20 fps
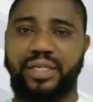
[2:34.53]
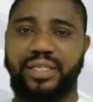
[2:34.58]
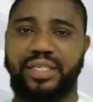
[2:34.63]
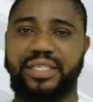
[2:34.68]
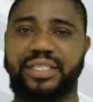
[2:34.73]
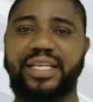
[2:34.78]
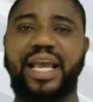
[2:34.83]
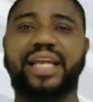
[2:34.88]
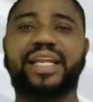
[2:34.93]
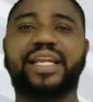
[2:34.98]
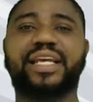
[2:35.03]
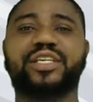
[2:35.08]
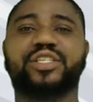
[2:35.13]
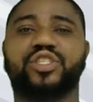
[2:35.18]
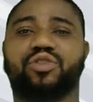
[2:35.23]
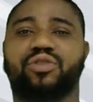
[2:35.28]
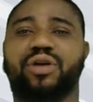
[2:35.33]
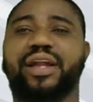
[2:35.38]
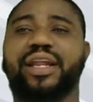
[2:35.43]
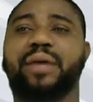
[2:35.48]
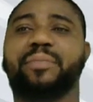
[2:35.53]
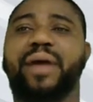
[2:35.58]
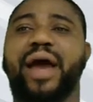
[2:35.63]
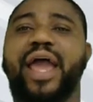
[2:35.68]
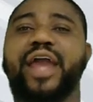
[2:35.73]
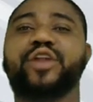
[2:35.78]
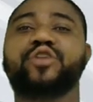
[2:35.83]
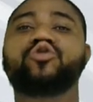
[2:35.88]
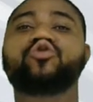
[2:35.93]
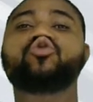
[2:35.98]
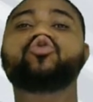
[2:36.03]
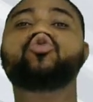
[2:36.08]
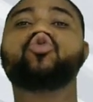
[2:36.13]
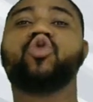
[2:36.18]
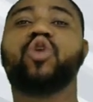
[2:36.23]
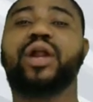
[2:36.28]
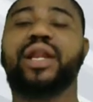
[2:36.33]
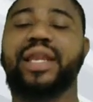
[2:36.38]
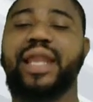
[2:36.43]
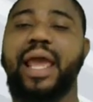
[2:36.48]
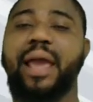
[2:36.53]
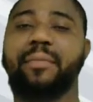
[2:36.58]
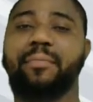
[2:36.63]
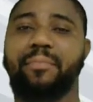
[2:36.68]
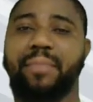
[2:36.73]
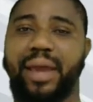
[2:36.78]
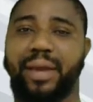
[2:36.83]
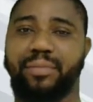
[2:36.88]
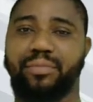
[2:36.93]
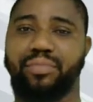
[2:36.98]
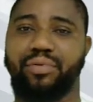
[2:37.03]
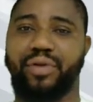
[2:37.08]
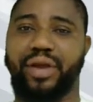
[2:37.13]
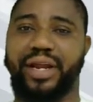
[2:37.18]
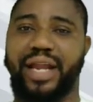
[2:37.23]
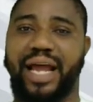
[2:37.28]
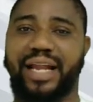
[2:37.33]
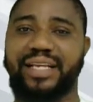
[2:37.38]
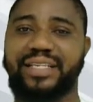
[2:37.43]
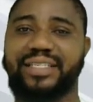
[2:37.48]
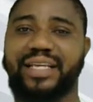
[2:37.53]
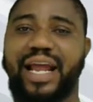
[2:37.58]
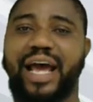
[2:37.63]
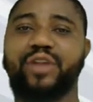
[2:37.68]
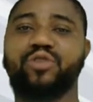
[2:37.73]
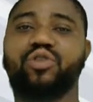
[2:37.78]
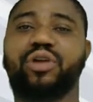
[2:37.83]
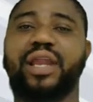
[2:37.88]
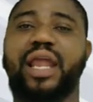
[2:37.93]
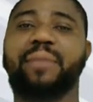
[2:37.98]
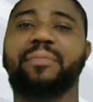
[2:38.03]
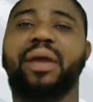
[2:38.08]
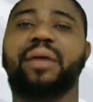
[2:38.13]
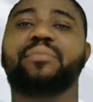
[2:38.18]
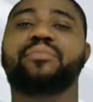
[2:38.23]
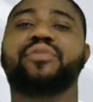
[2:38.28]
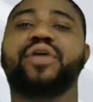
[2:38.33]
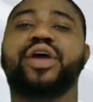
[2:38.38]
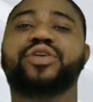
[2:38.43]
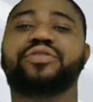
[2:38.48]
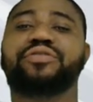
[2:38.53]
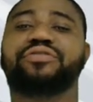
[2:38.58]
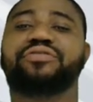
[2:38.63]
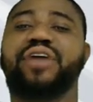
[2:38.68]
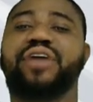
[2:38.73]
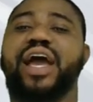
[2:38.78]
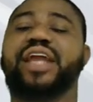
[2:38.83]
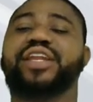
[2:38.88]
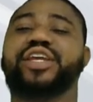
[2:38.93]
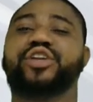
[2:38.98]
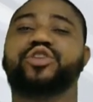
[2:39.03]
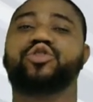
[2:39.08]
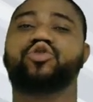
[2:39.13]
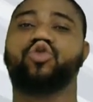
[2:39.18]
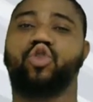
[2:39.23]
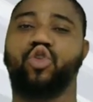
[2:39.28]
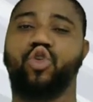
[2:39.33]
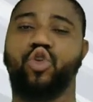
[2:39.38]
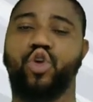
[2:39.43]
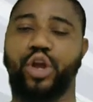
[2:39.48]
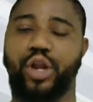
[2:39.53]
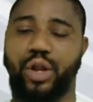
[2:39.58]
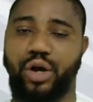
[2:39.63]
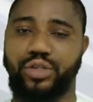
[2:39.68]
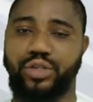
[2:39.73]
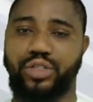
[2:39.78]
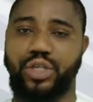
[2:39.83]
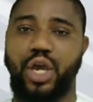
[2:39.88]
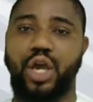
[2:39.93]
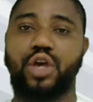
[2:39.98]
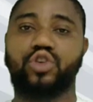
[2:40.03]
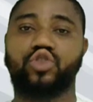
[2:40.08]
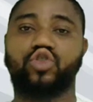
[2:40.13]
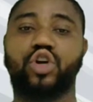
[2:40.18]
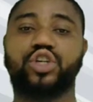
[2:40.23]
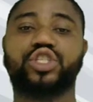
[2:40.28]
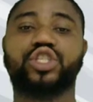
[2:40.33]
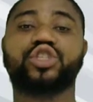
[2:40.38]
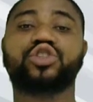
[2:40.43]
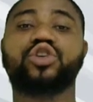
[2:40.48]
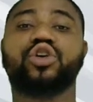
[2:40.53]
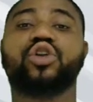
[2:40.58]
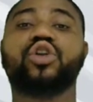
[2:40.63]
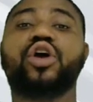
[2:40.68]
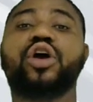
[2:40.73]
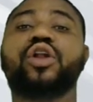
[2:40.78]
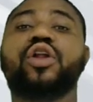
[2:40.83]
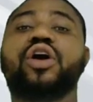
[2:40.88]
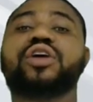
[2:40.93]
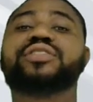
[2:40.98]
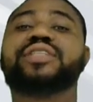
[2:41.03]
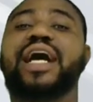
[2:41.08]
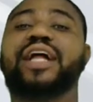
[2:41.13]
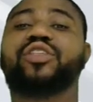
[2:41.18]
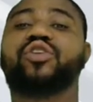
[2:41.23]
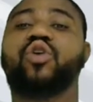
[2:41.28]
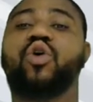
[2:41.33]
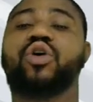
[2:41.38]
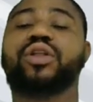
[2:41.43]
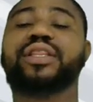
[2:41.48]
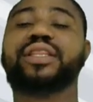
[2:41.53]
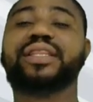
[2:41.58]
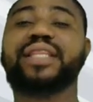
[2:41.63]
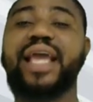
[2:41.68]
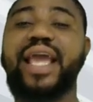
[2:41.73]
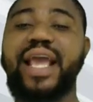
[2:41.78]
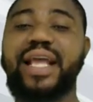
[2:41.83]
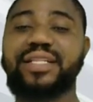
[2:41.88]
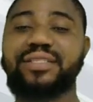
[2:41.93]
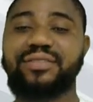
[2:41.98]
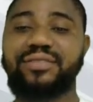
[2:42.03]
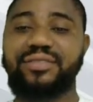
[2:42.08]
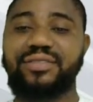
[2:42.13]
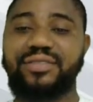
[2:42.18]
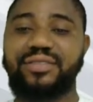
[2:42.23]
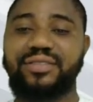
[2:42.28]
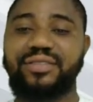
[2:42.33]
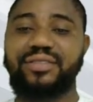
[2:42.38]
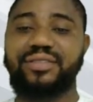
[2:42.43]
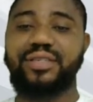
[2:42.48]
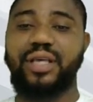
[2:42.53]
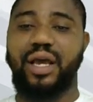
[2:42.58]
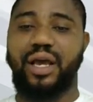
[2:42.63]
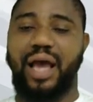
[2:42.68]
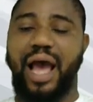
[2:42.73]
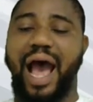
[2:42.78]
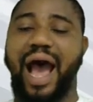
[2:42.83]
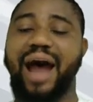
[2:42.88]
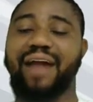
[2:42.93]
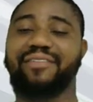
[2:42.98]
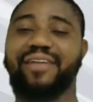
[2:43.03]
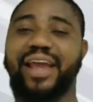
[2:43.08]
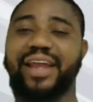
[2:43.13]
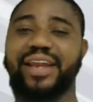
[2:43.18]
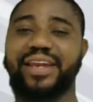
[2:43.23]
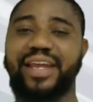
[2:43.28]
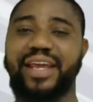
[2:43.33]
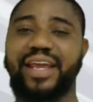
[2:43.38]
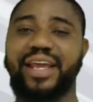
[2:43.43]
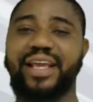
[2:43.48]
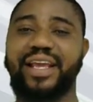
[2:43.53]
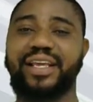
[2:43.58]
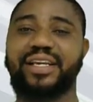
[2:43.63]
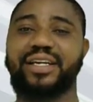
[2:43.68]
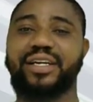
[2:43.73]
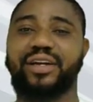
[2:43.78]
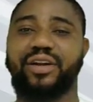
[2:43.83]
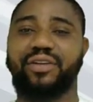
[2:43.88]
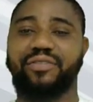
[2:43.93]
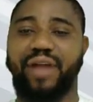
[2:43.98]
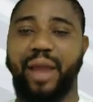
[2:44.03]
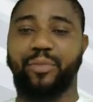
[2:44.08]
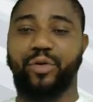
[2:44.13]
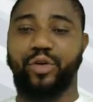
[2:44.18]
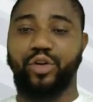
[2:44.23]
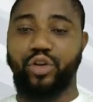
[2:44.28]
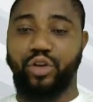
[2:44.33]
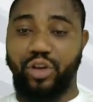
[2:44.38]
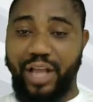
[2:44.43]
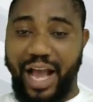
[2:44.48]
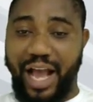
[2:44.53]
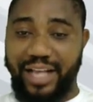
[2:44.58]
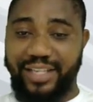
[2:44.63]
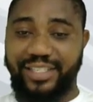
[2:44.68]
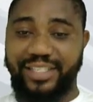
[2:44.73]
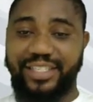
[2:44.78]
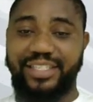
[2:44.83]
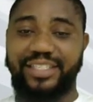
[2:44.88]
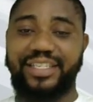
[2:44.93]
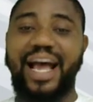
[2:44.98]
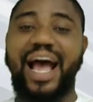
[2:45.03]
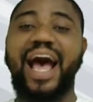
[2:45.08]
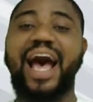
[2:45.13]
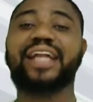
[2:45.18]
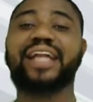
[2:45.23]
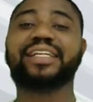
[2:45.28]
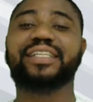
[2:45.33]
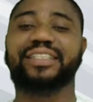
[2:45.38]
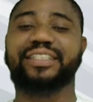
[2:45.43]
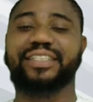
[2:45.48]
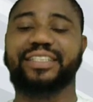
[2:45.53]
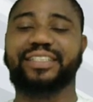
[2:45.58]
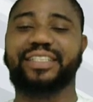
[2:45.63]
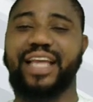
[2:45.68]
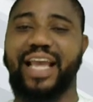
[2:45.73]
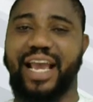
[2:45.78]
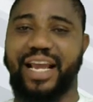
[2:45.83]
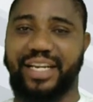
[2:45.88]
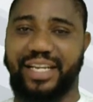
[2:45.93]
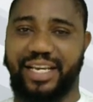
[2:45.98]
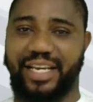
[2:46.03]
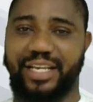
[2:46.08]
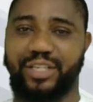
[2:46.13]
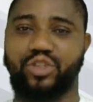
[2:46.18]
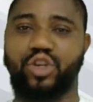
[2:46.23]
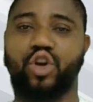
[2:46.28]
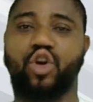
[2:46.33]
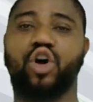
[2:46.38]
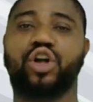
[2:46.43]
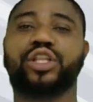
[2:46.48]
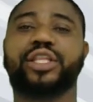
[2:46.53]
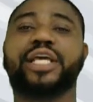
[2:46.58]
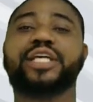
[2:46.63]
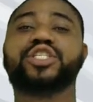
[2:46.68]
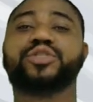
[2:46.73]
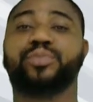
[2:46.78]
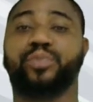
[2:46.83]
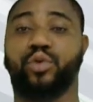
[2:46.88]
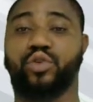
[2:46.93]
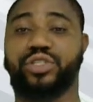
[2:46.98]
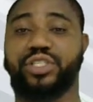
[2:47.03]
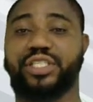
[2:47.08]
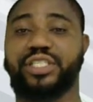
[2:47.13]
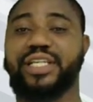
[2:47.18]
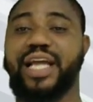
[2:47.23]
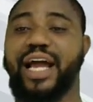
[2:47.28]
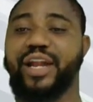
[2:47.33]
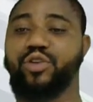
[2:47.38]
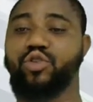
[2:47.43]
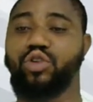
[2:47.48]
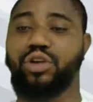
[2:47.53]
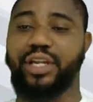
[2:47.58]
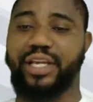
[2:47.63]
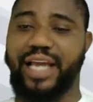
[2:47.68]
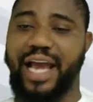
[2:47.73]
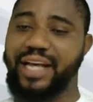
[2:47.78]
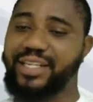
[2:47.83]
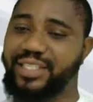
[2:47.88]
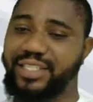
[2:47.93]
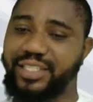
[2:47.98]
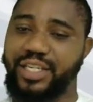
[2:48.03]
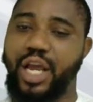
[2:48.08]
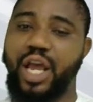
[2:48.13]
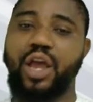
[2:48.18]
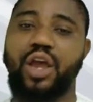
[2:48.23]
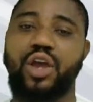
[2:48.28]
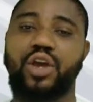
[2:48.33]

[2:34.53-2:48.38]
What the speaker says: The DNA is surrounded by a nuclear membrane, and inside that nuclear membrane, you find the nucleolus. So it's the nucleolus that contains RNA, ribonucleic acid, and DNA. So it contains protein and nucleic acid.